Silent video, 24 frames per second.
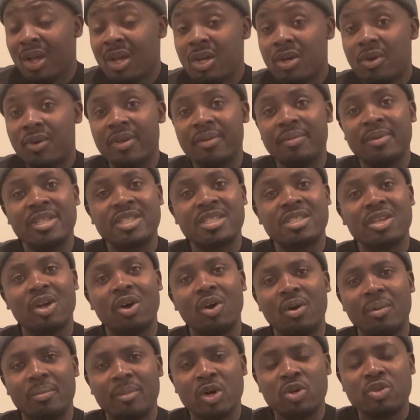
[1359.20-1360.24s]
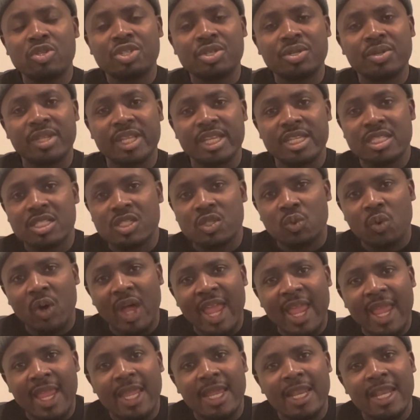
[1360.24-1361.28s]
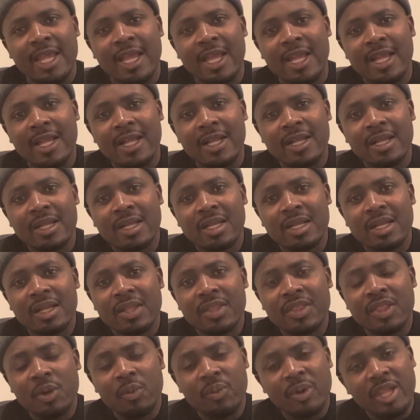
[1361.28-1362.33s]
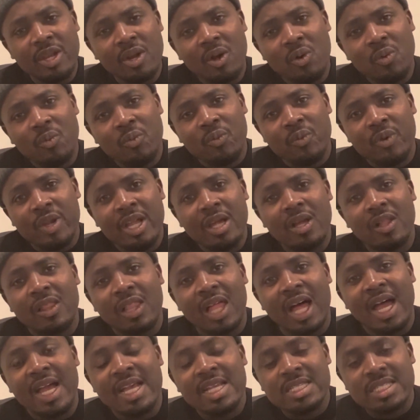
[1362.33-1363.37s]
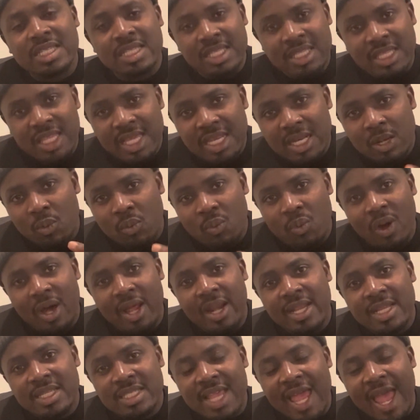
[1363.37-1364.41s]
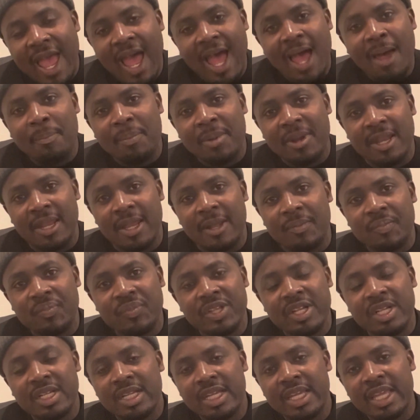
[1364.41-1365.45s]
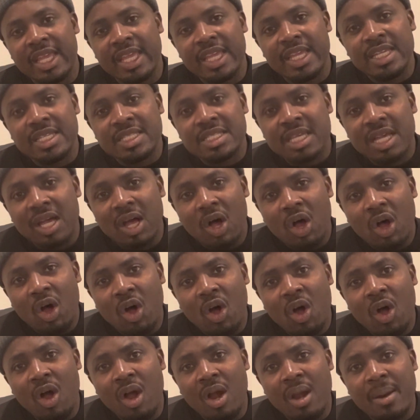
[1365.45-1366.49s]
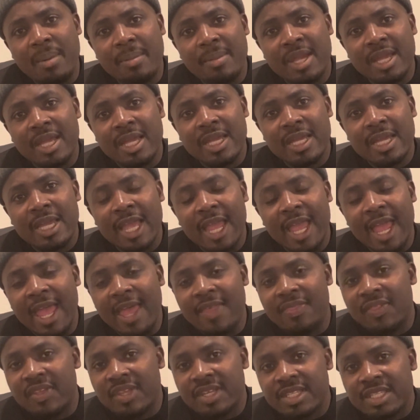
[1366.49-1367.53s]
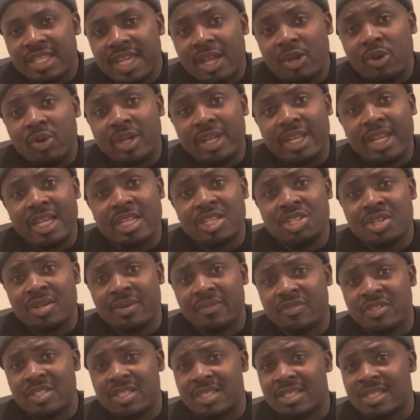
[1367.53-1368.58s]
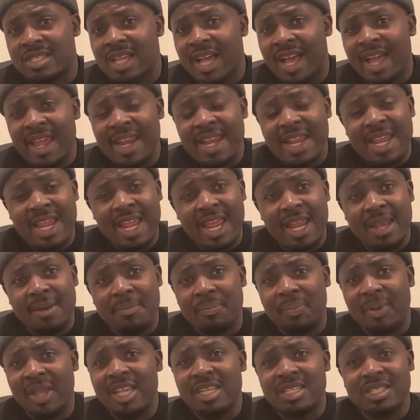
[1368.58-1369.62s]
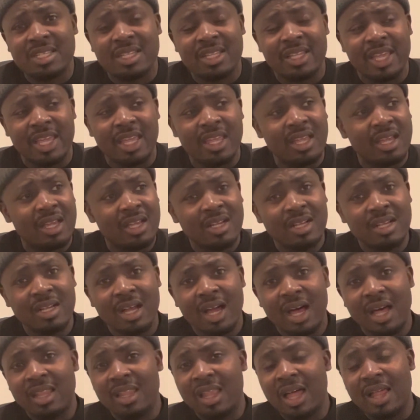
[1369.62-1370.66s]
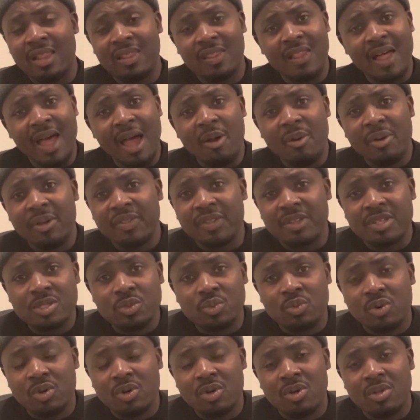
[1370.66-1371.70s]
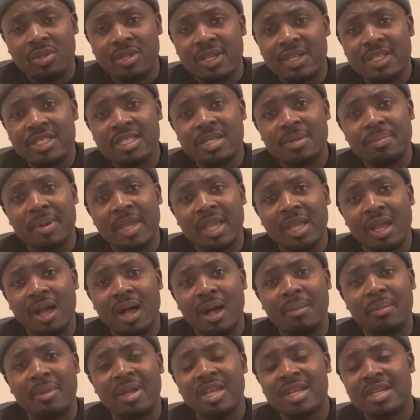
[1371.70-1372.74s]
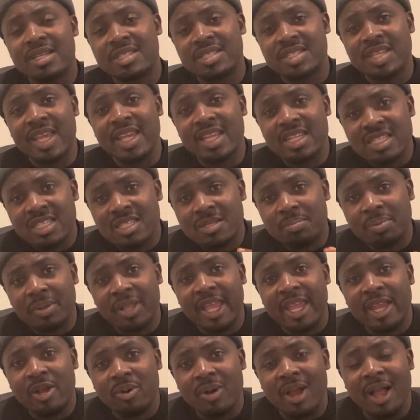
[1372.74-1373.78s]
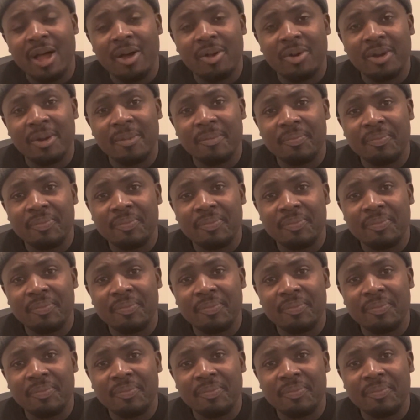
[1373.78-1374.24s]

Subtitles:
We've been so emotionally swayed that we don't realize that what is happening is harm and the degradation of society, and basically allowing this world to become Satan's playground.